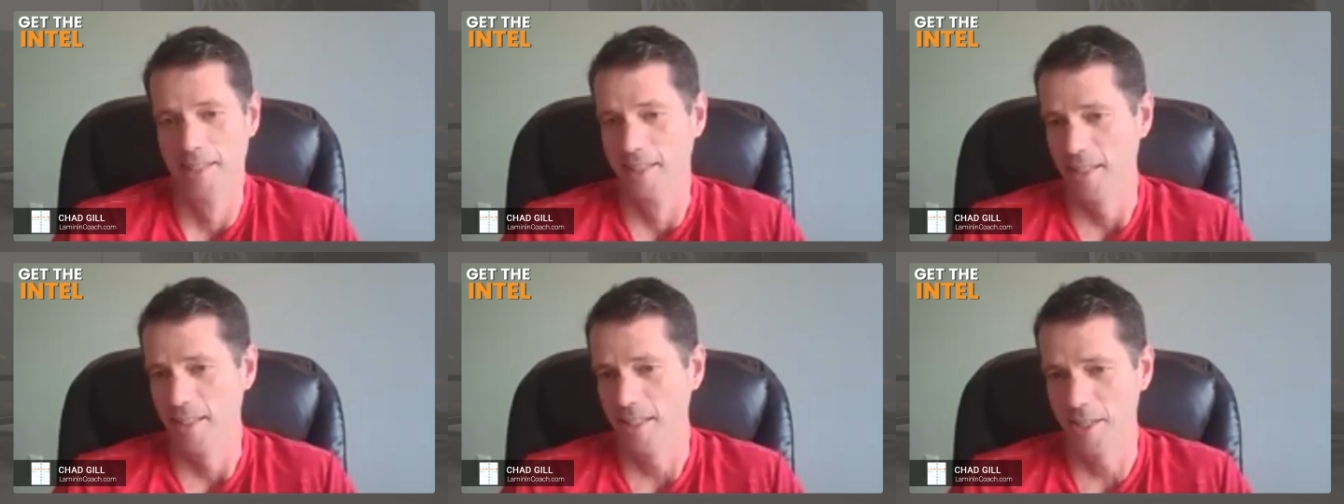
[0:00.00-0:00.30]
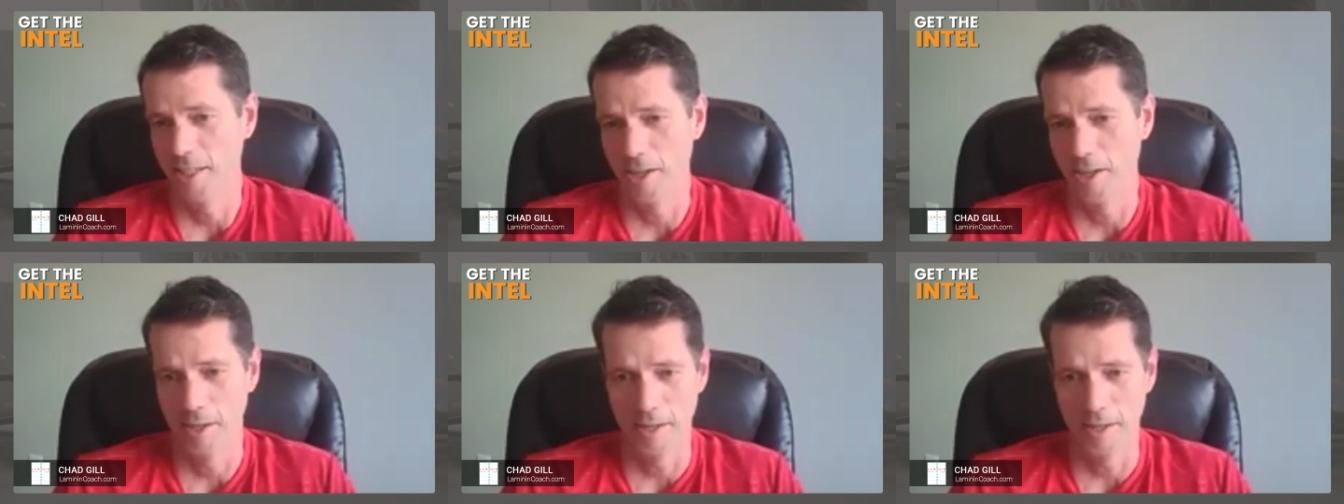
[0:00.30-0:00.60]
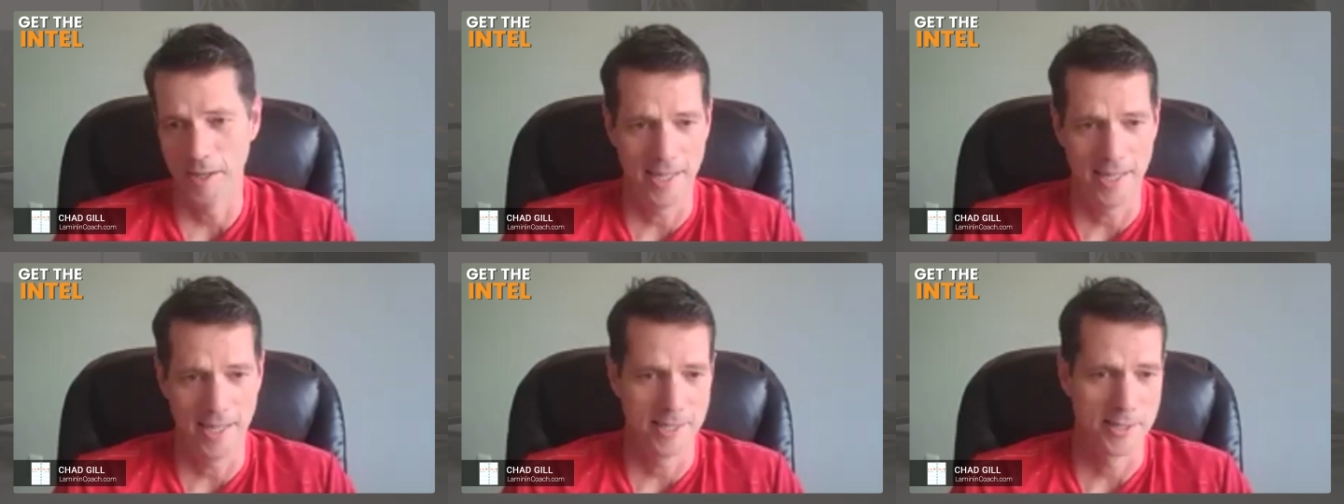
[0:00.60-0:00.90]
you know,
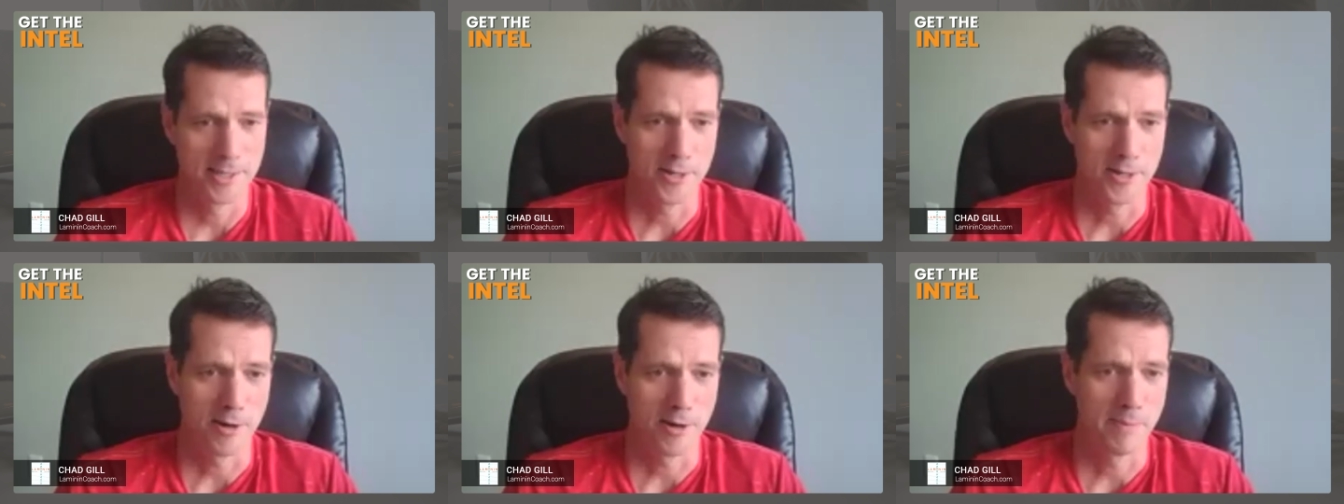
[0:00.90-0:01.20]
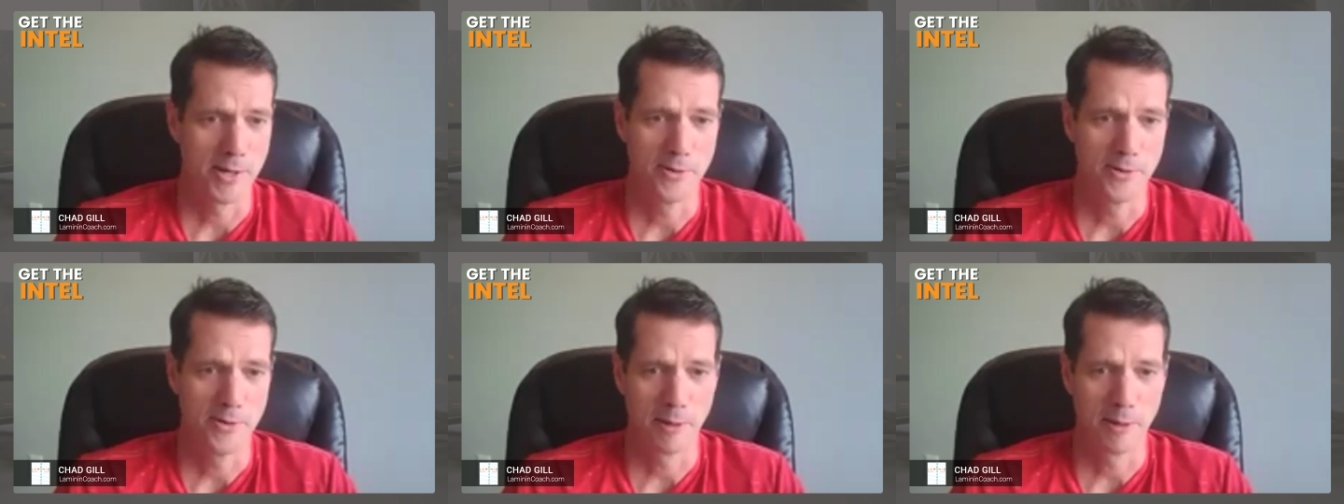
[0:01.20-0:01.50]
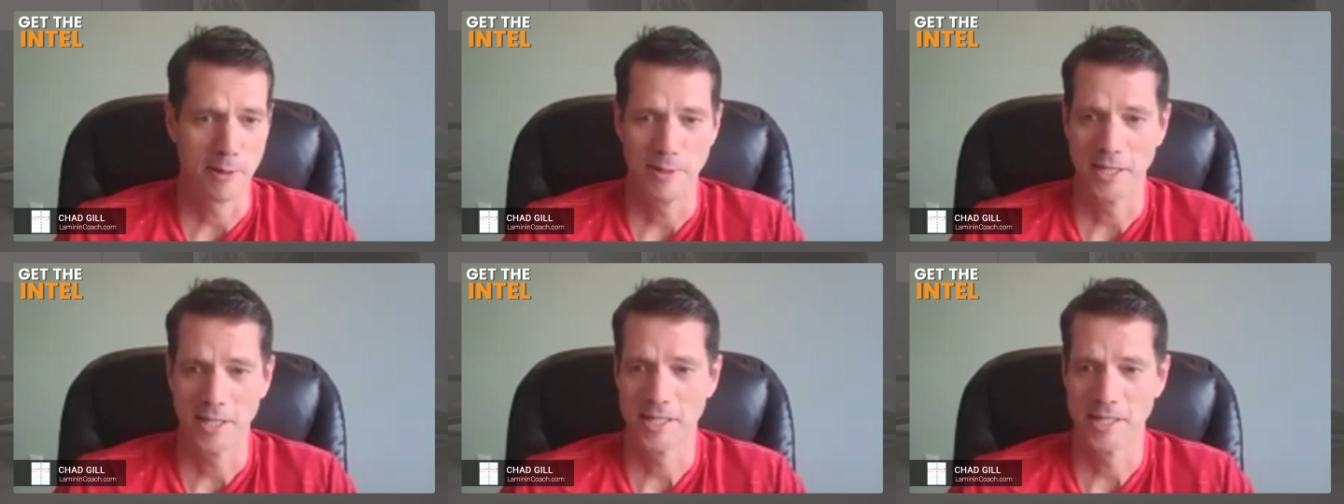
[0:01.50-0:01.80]
I, I didn't start my own
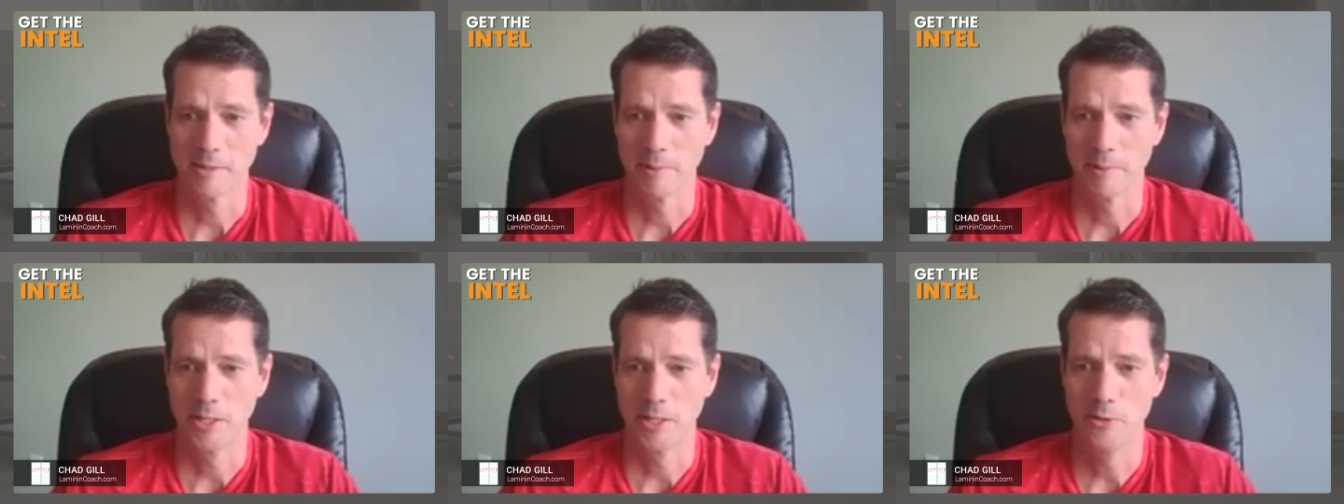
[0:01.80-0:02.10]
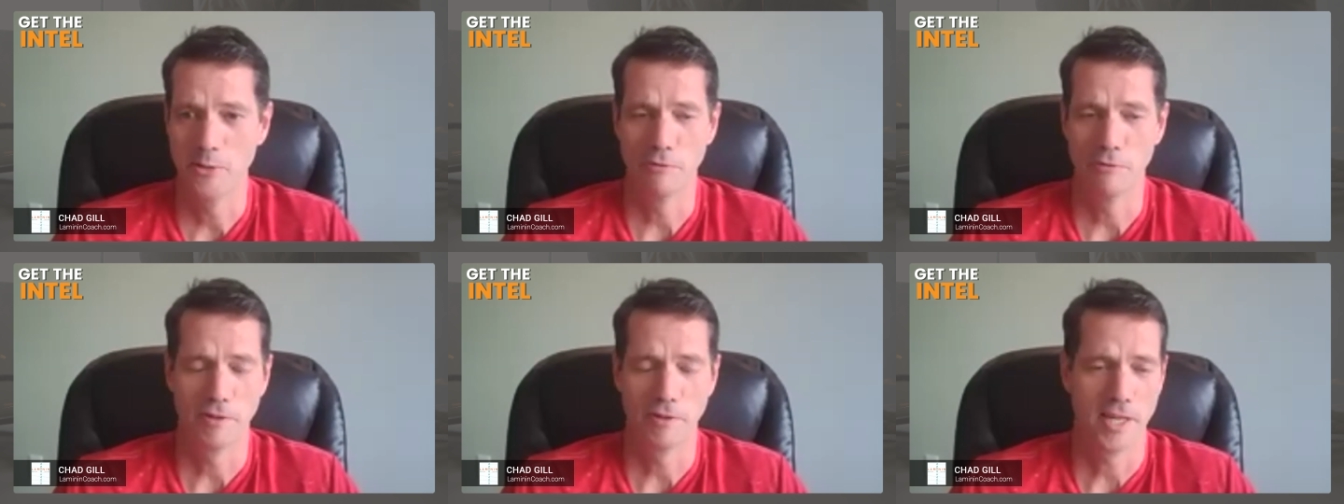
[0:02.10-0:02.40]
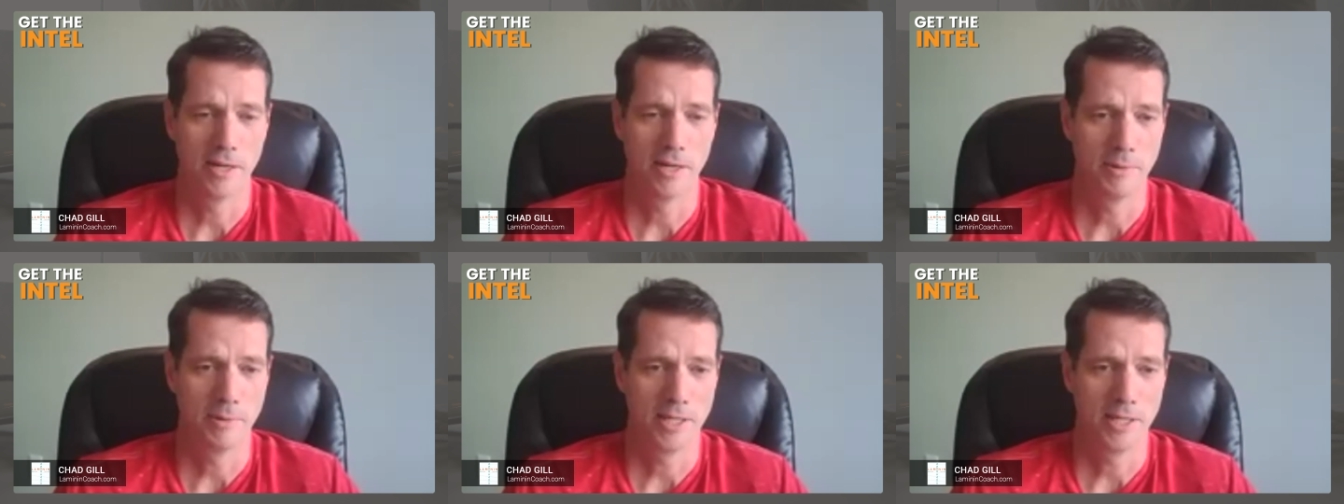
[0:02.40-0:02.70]
company because I'm a huge
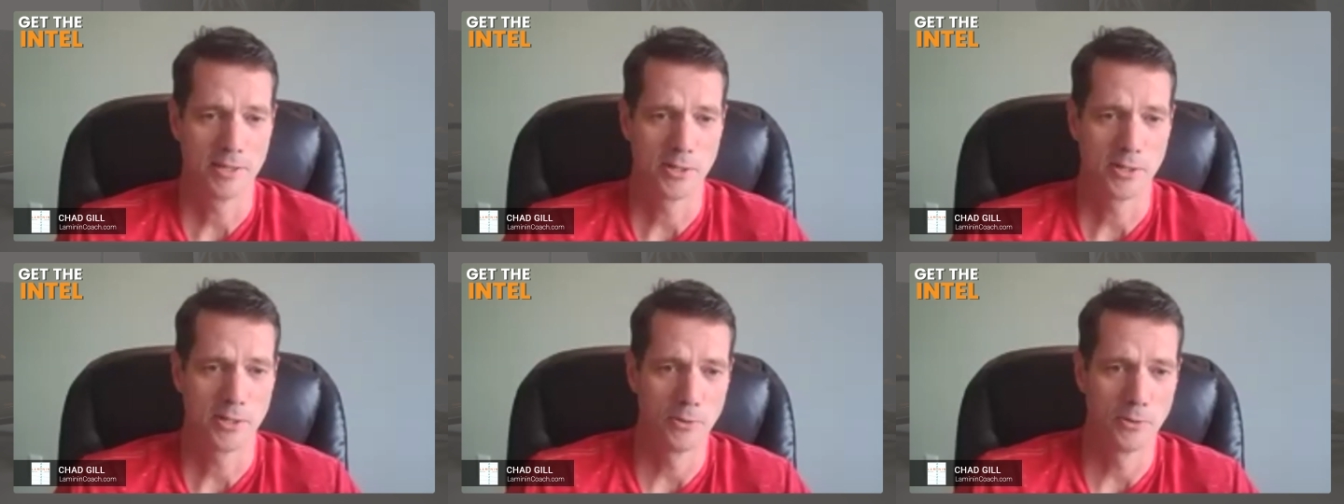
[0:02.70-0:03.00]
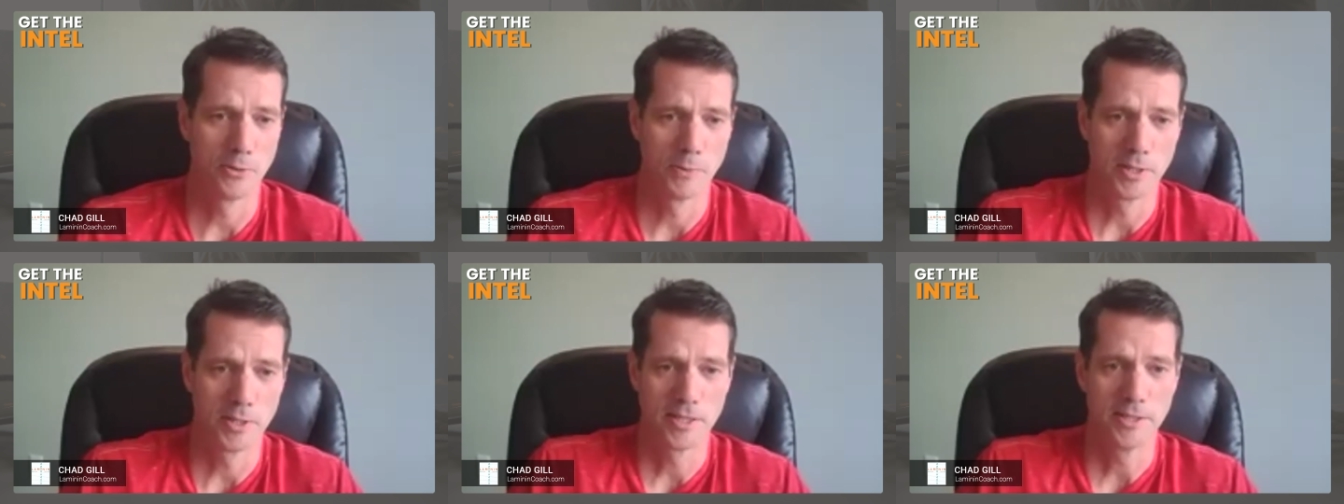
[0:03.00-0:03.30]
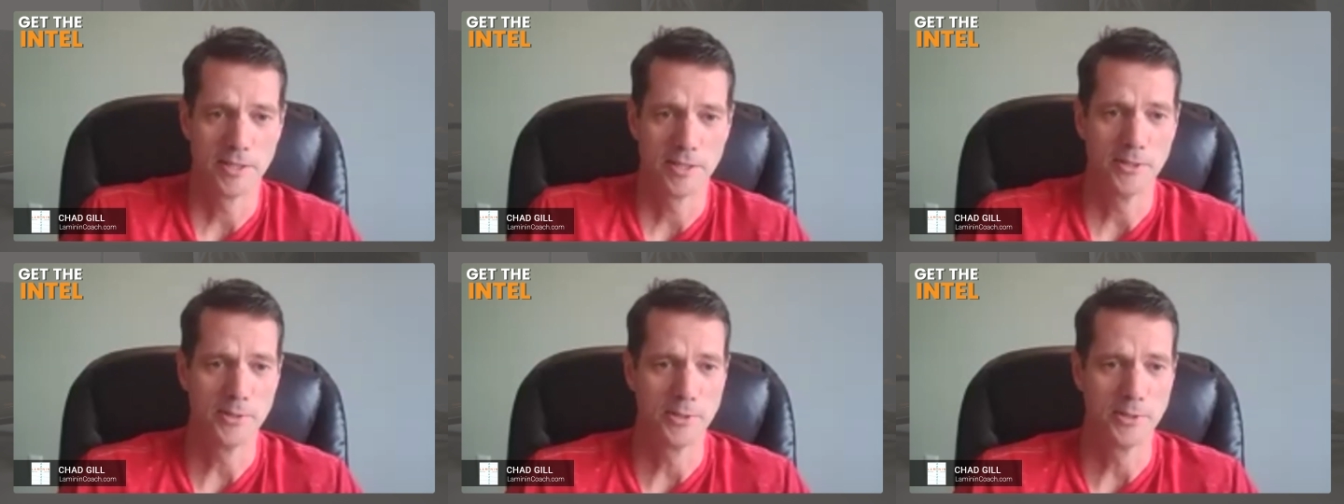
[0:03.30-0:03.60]
fan of being told what to
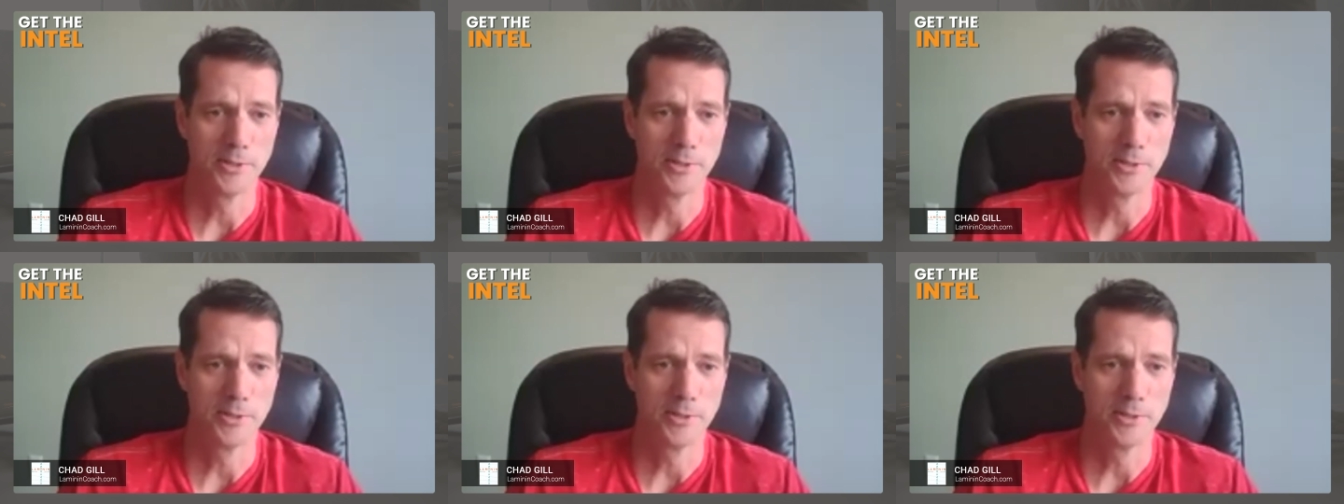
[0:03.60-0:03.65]
do.